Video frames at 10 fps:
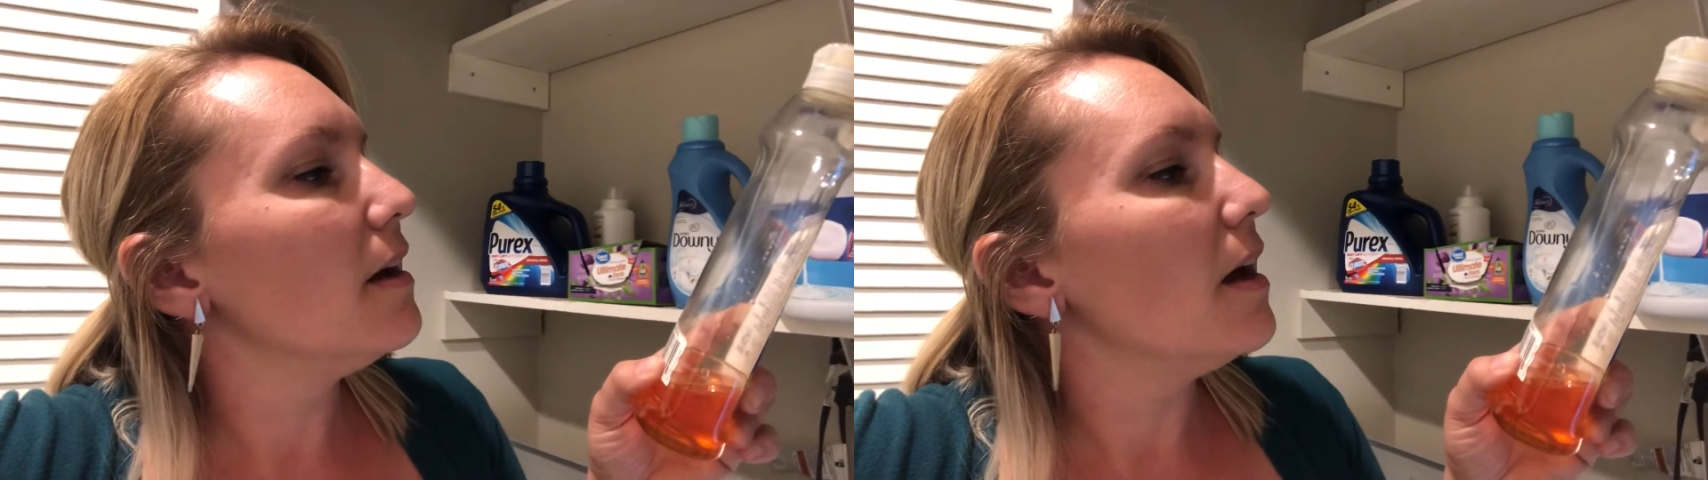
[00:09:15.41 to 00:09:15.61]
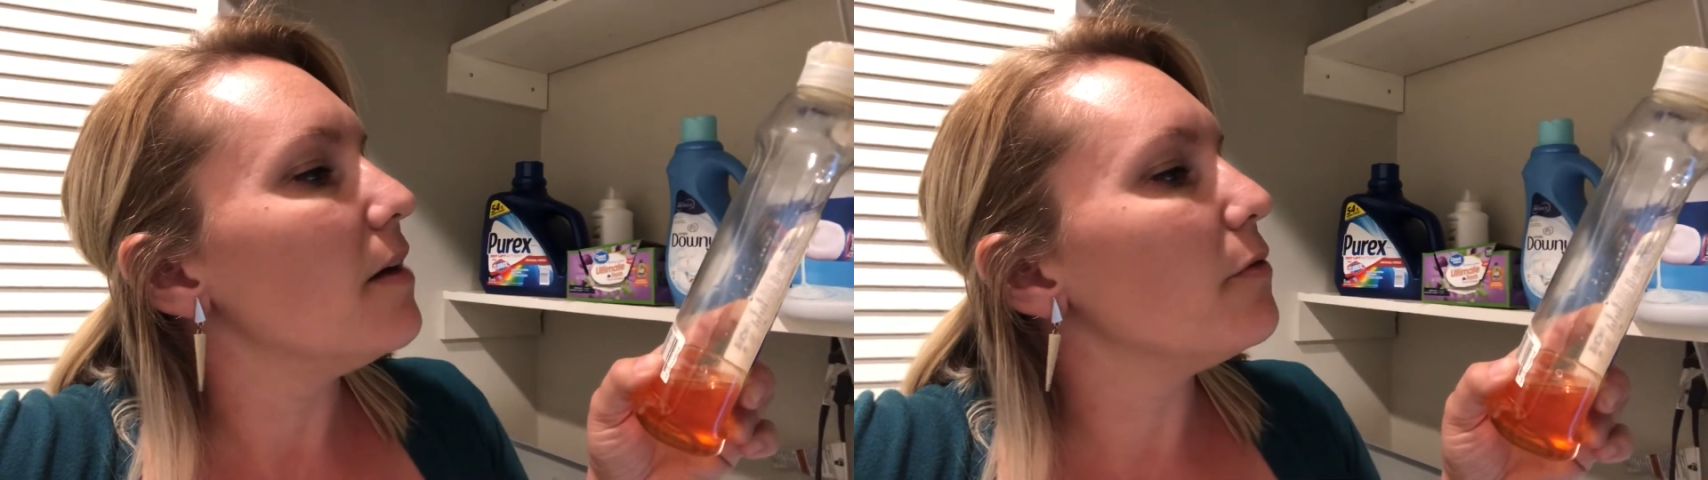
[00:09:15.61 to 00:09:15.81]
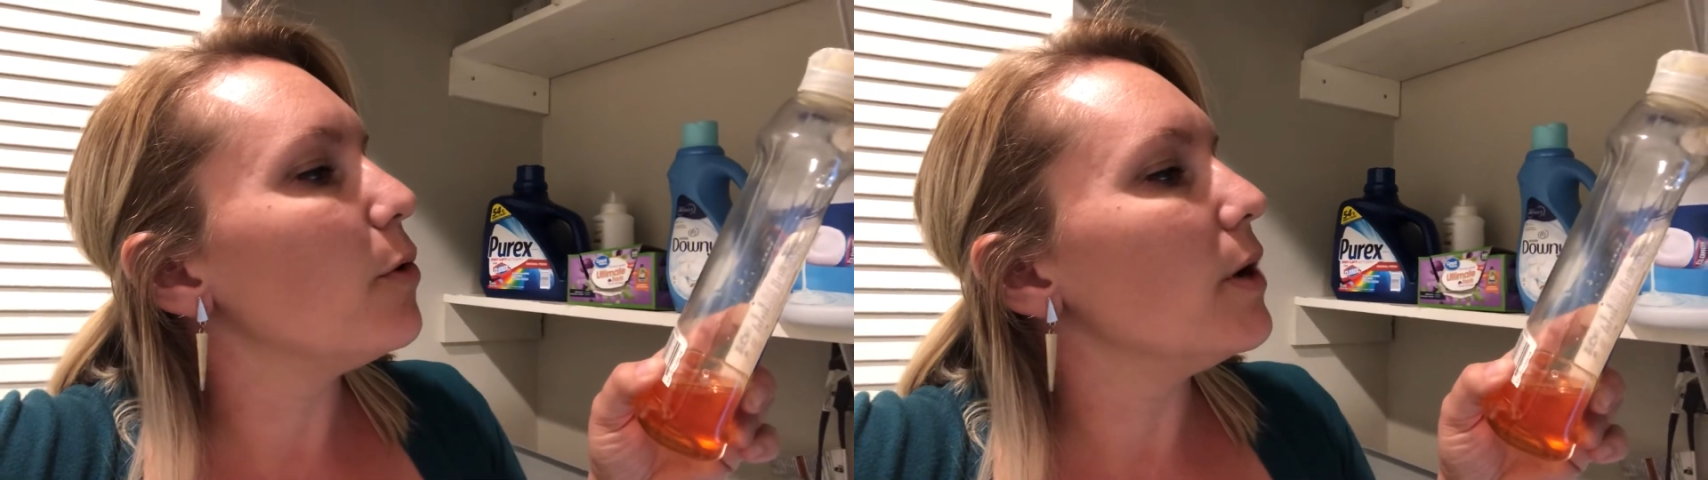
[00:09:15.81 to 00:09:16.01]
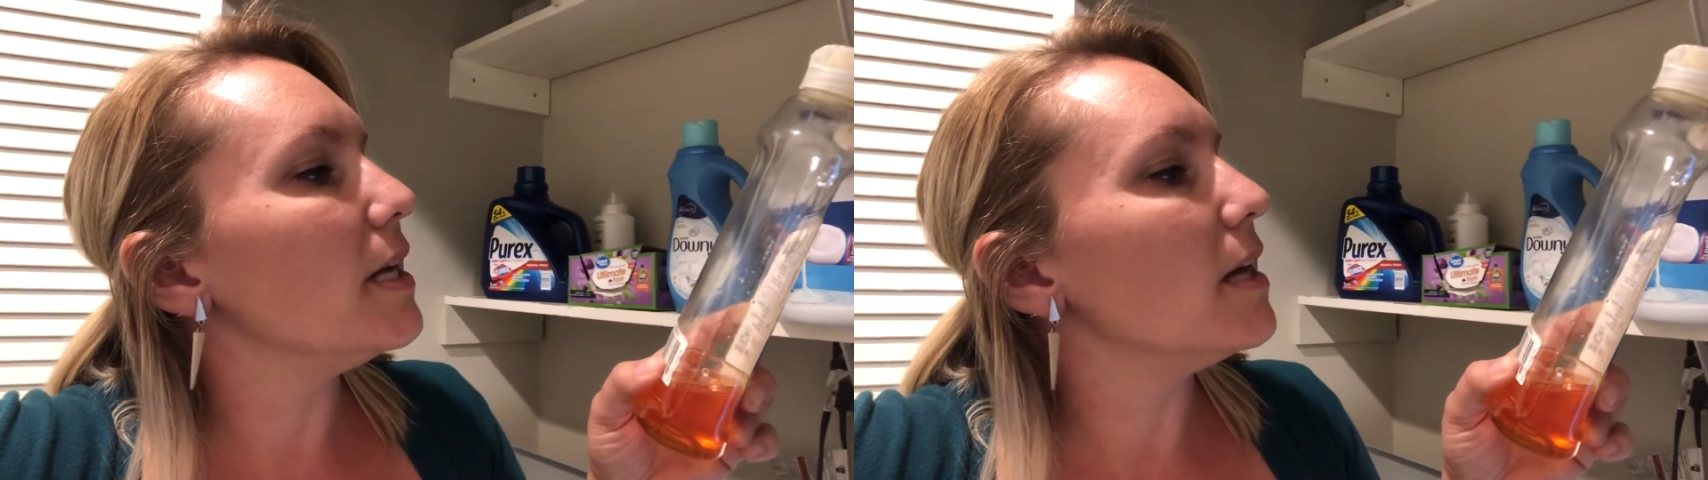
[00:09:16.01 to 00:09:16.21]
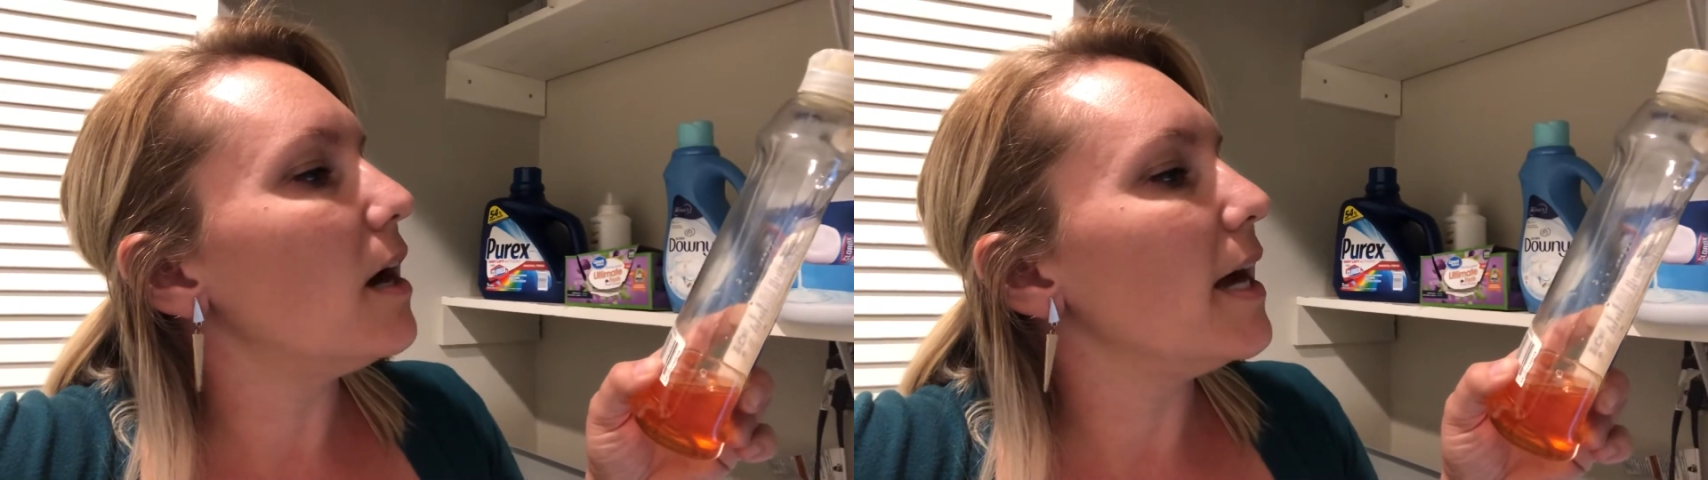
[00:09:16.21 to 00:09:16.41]

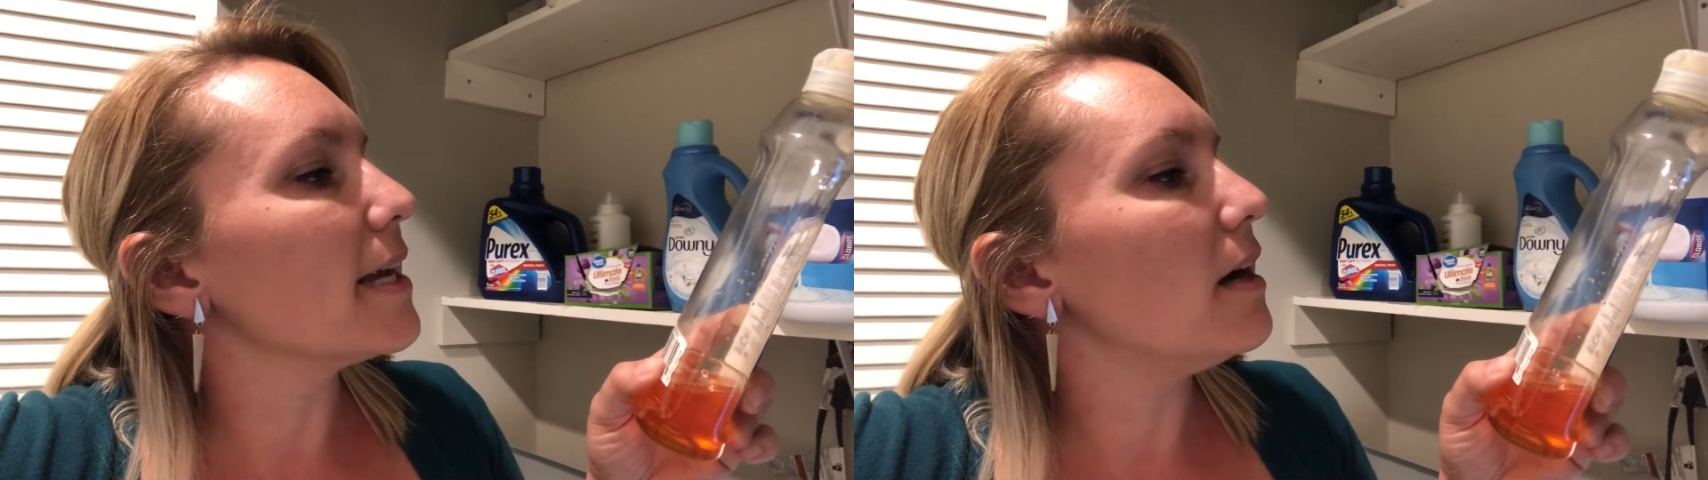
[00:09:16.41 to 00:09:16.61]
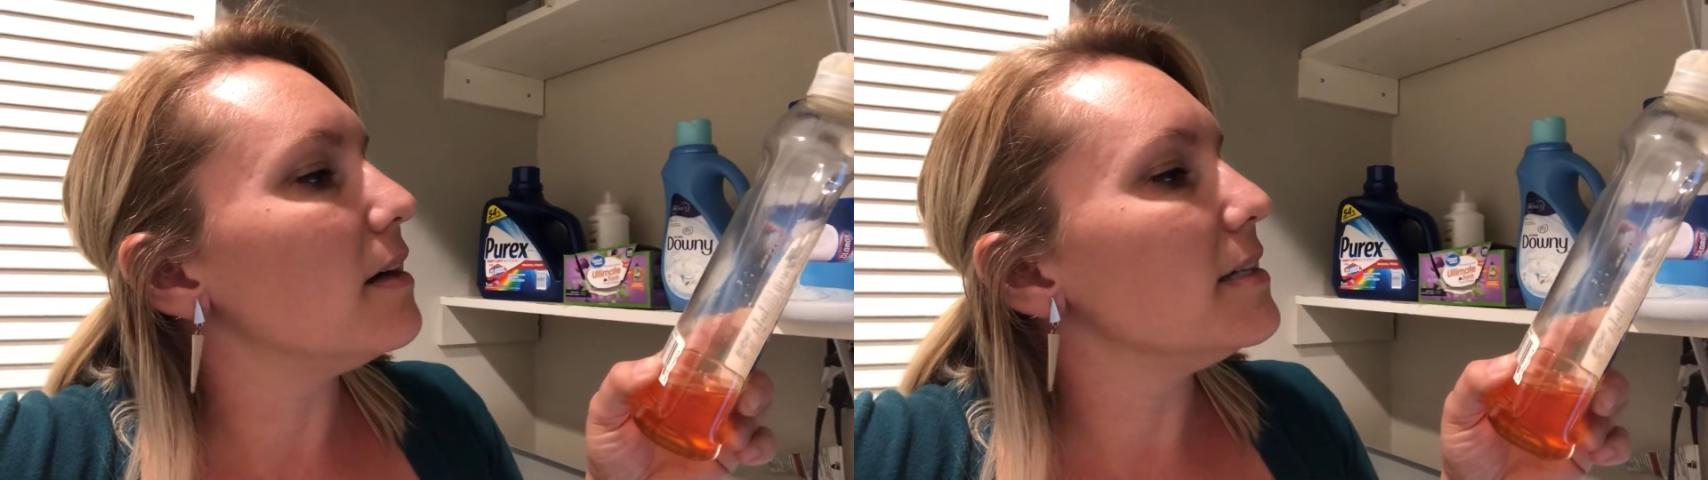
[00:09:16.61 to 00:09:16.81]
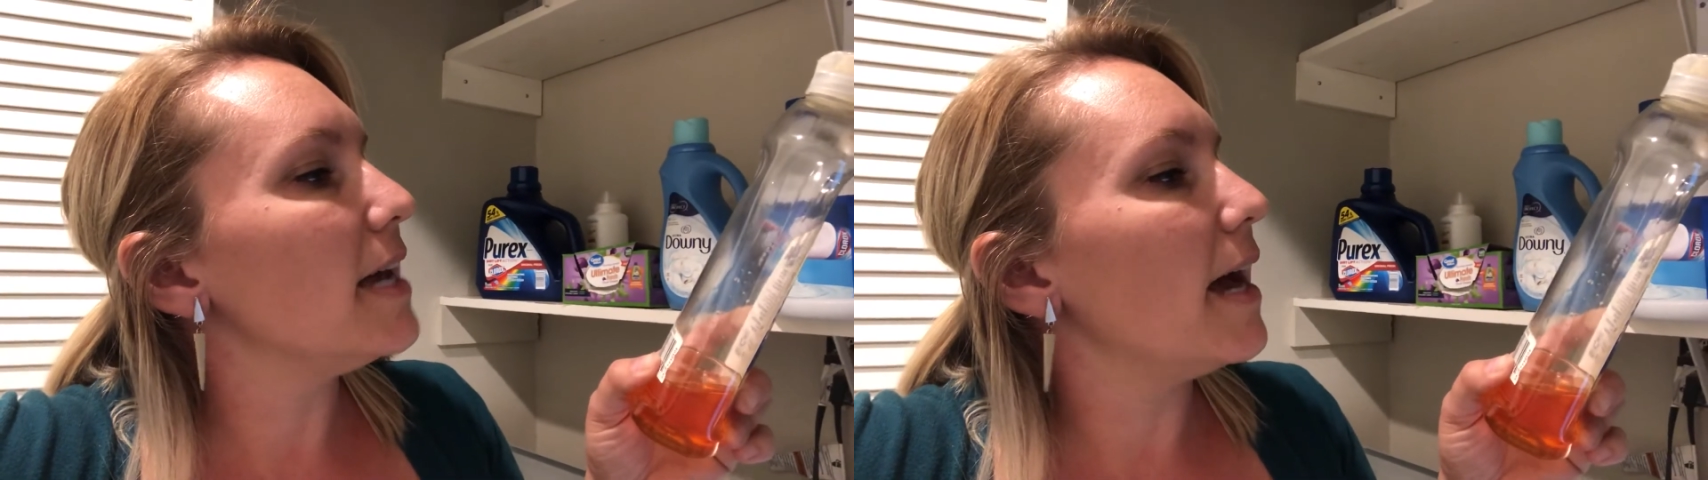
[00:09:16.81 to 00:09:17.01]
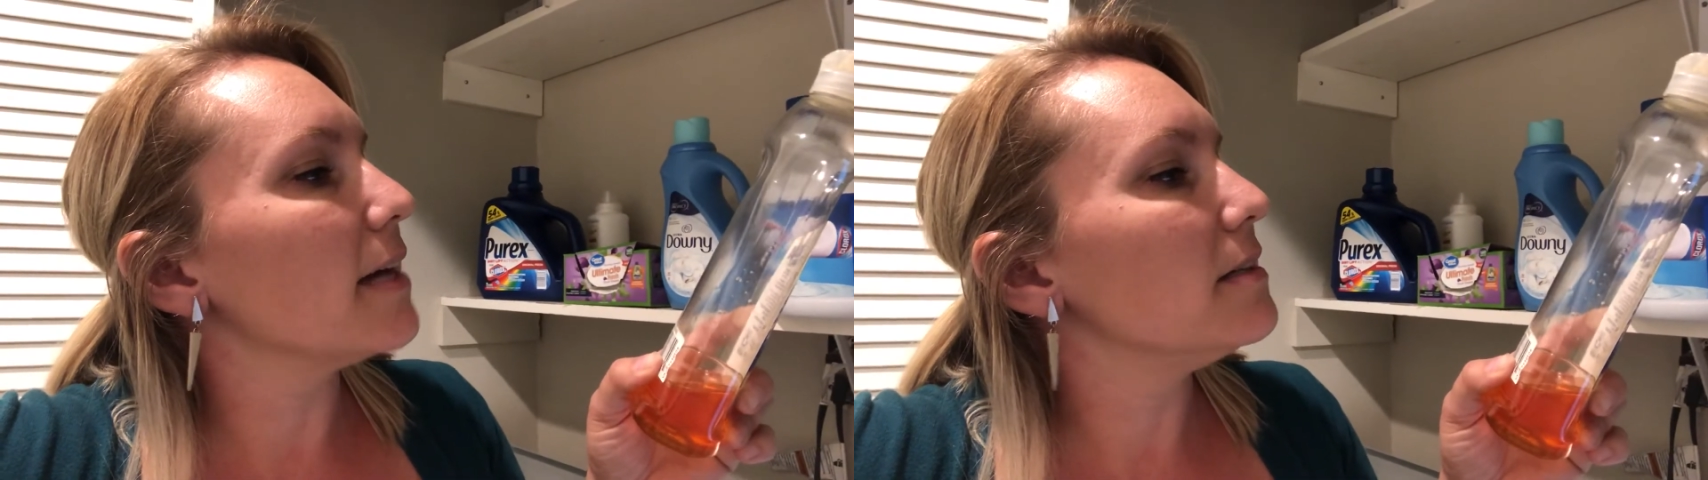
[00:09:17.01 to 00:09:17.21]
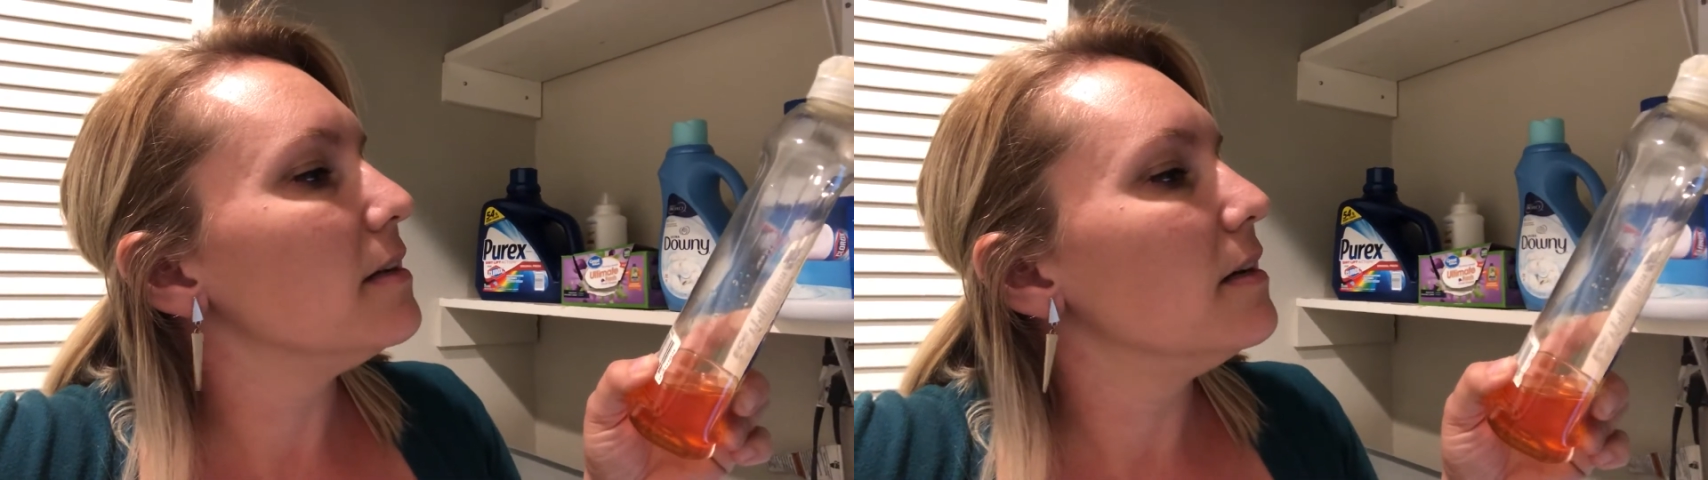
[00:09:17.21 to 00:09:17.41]
Avoid eye
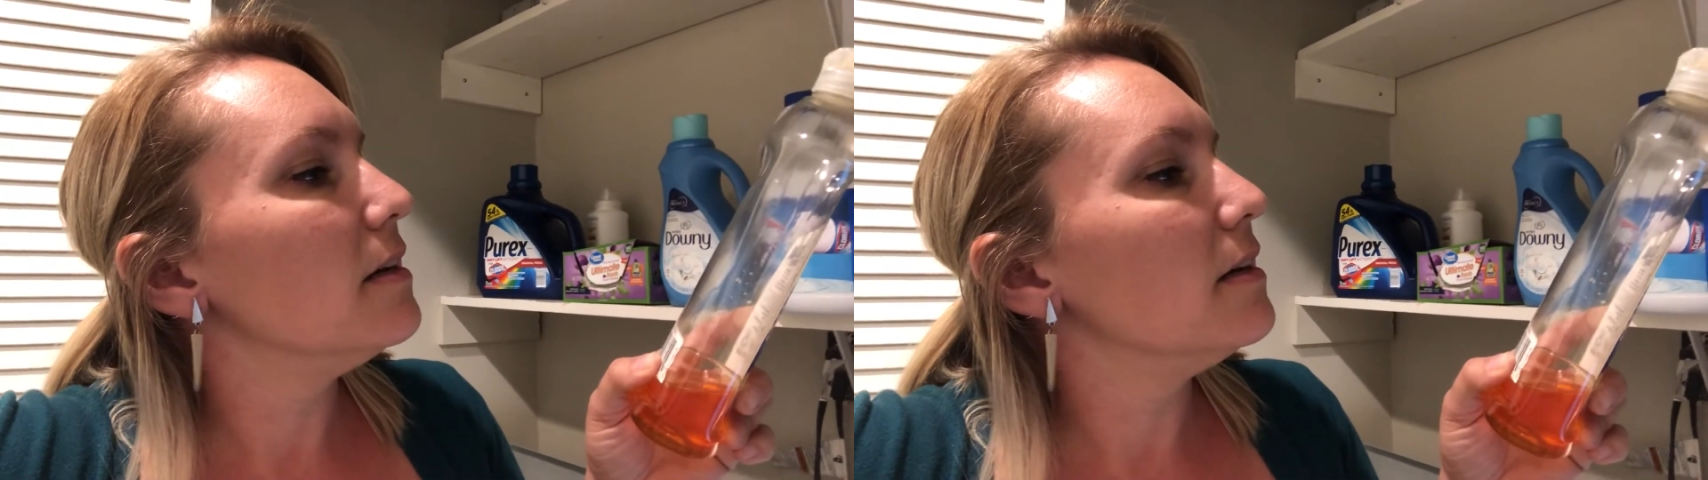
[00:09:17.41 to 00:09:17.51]
contact